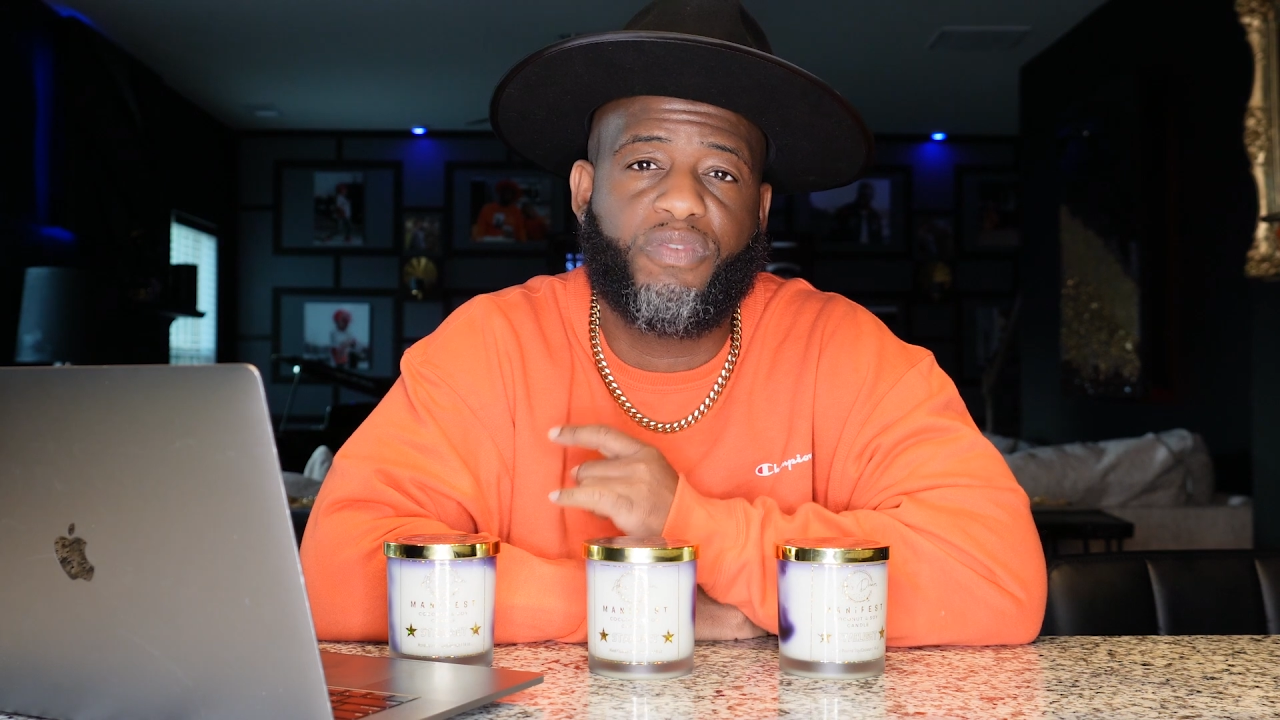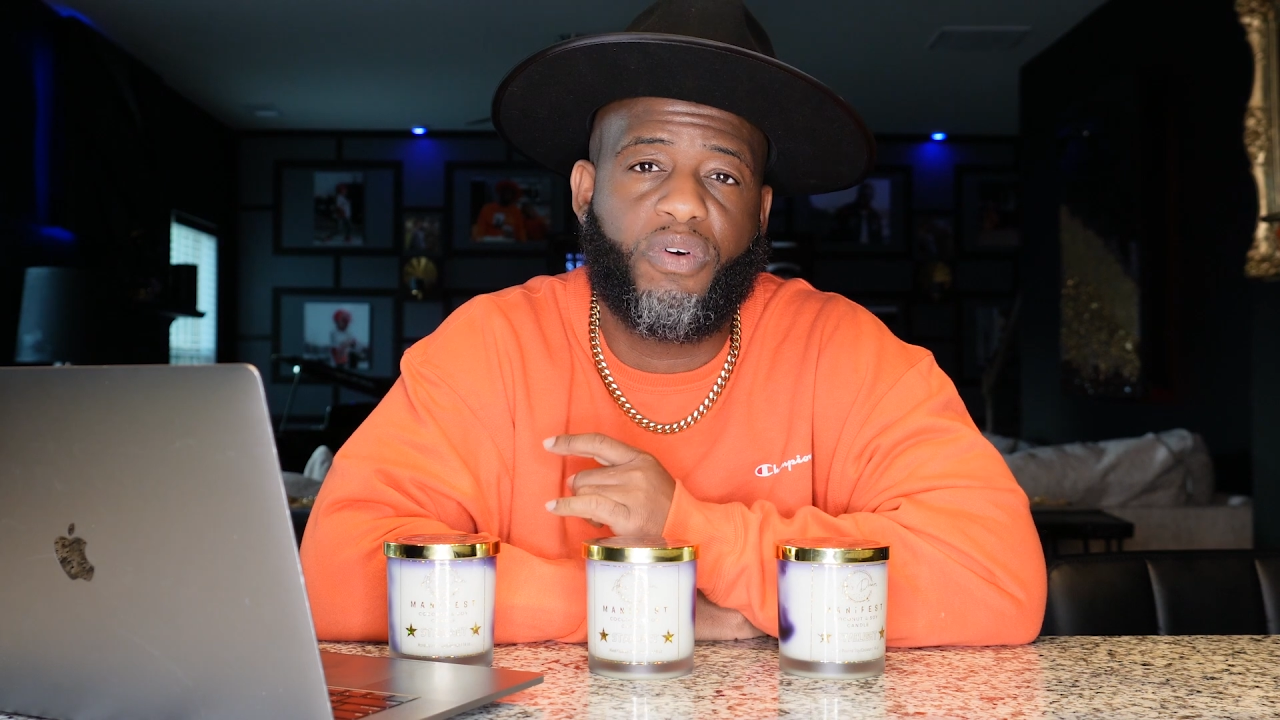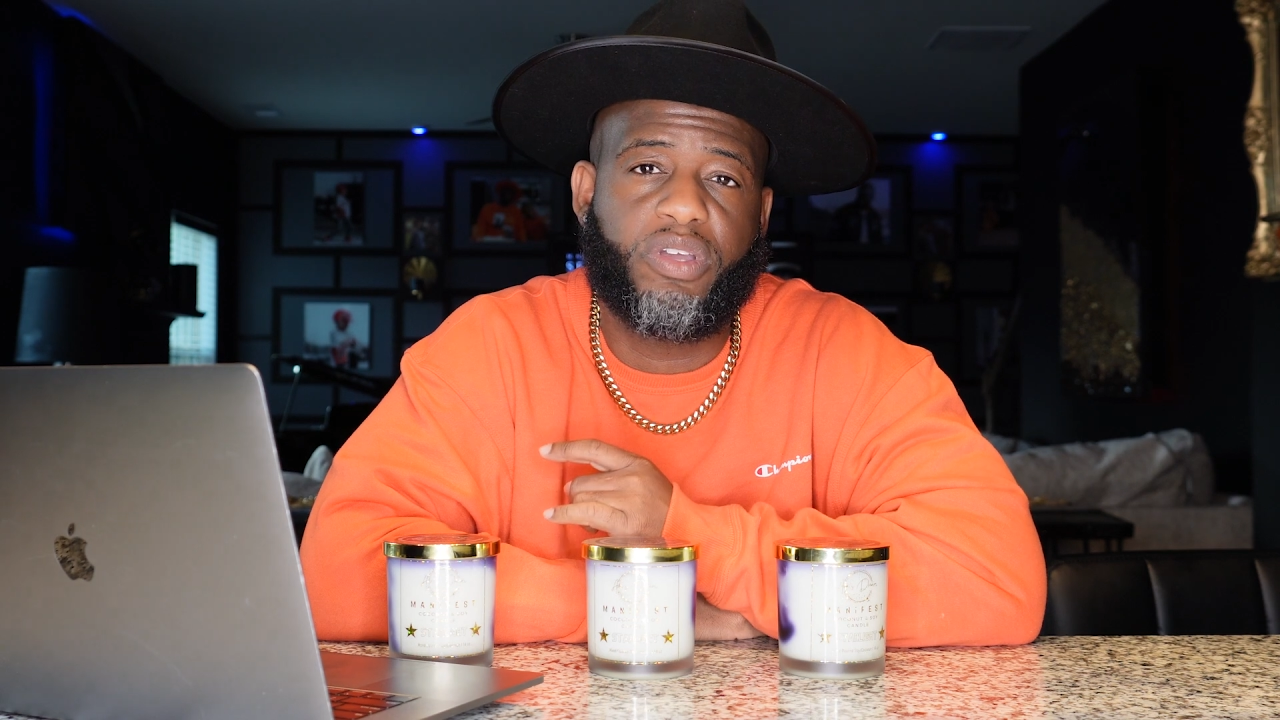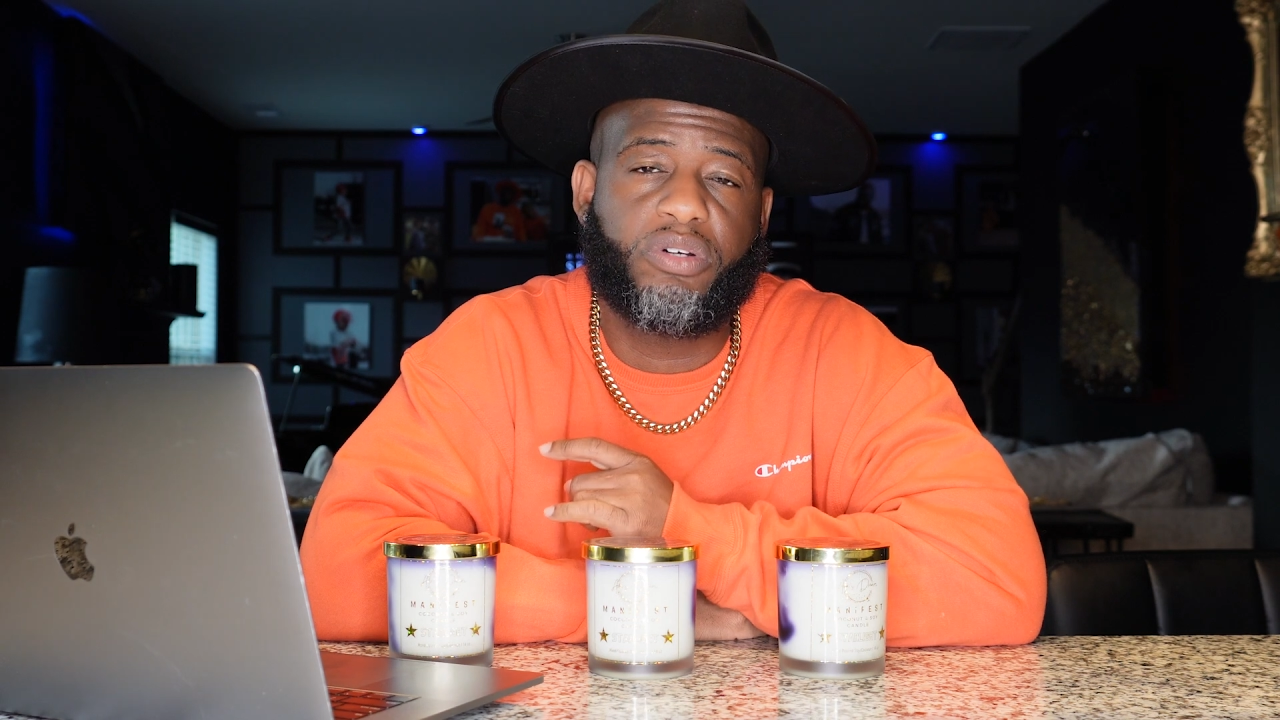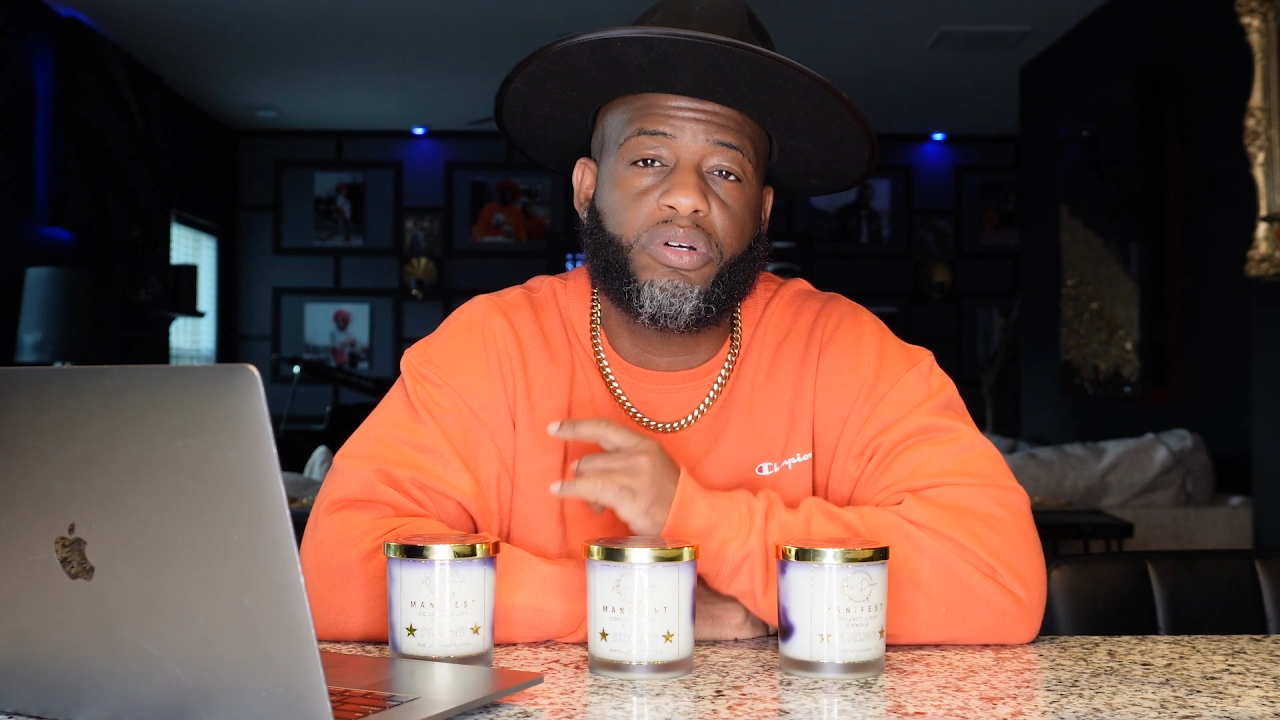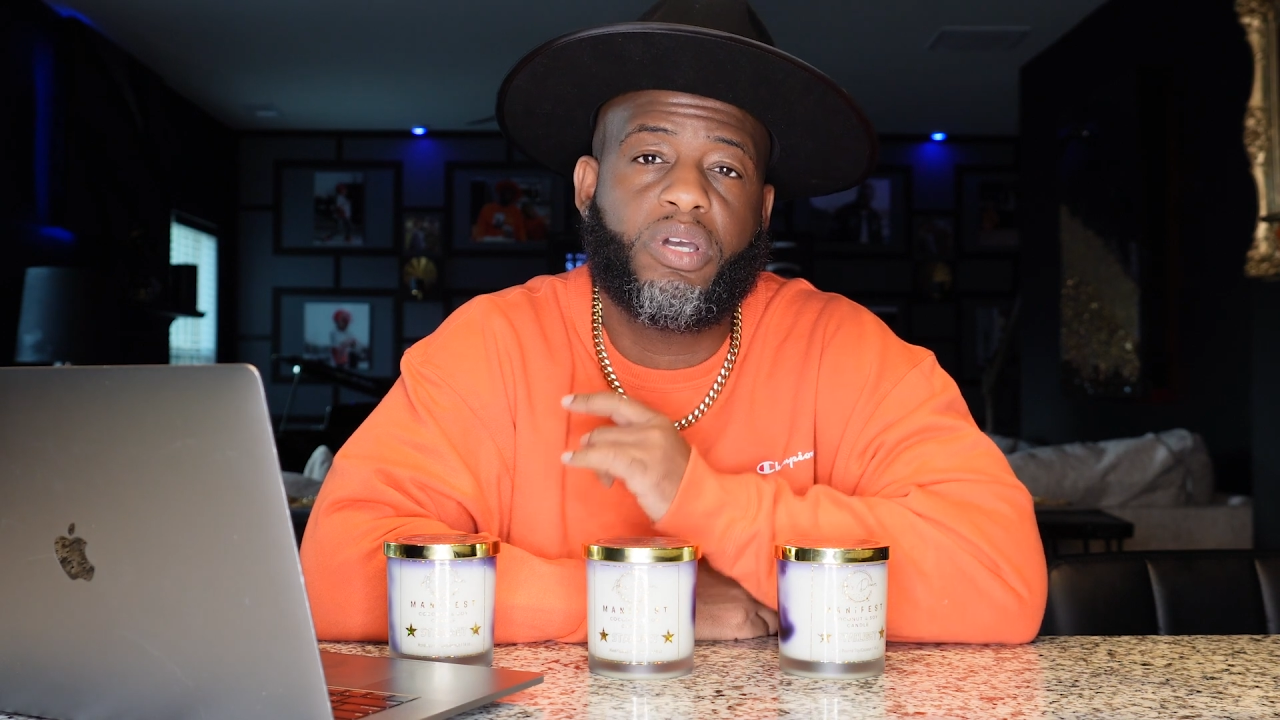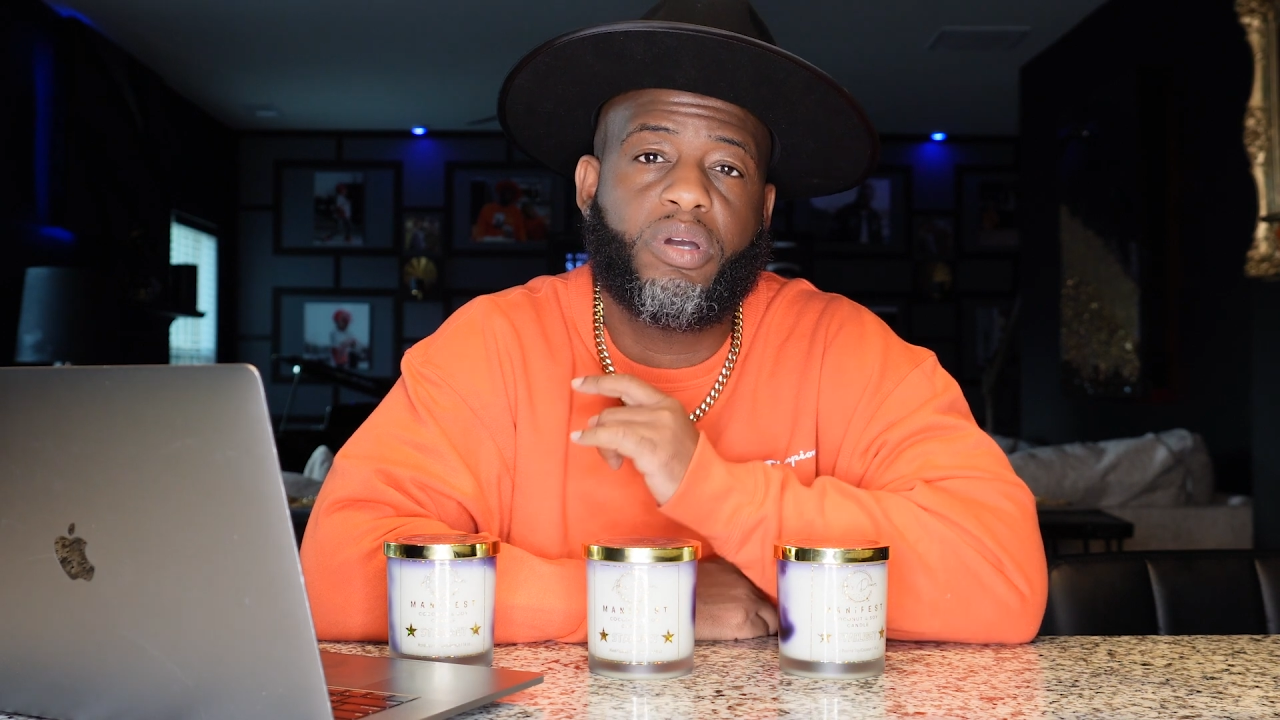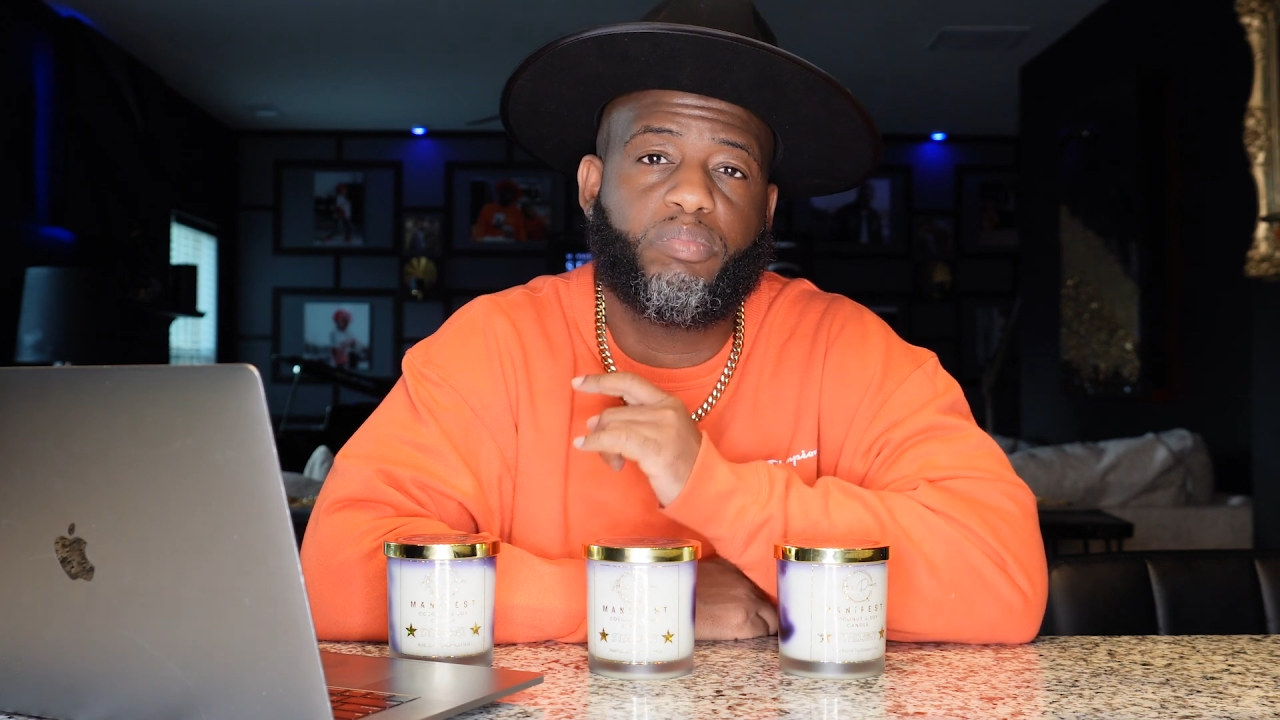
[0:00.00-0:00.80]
foil